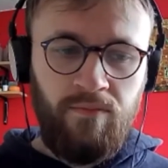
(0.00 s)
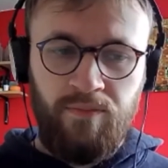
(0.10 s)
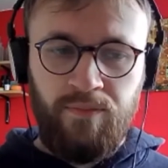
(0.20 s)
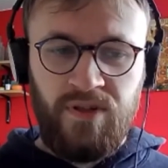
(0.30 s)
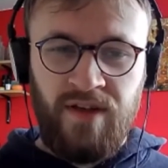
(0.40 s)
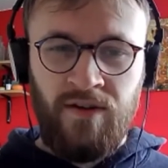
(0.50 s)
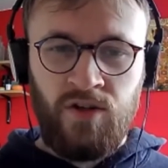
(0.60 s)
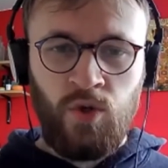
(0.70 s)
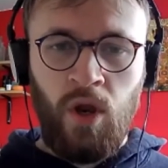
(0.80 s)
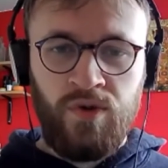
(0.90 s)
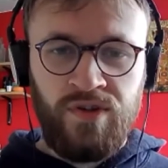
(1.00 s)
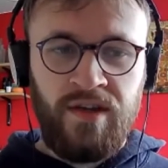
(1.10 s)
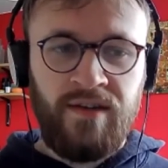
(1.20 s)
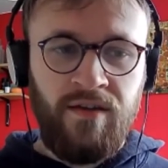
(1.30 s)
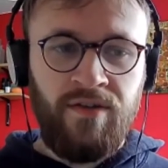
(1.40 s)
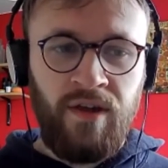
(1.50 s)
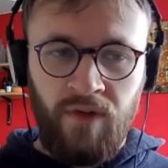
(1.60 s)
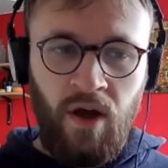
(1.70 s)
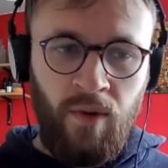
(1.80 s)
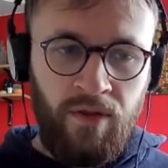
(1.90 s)
potential OCD thing that
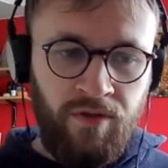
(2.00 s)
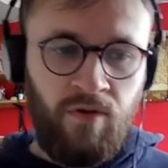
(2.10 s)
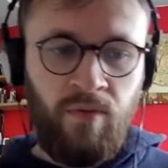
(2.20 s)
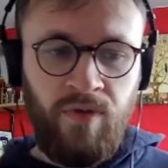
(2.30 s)
I went through with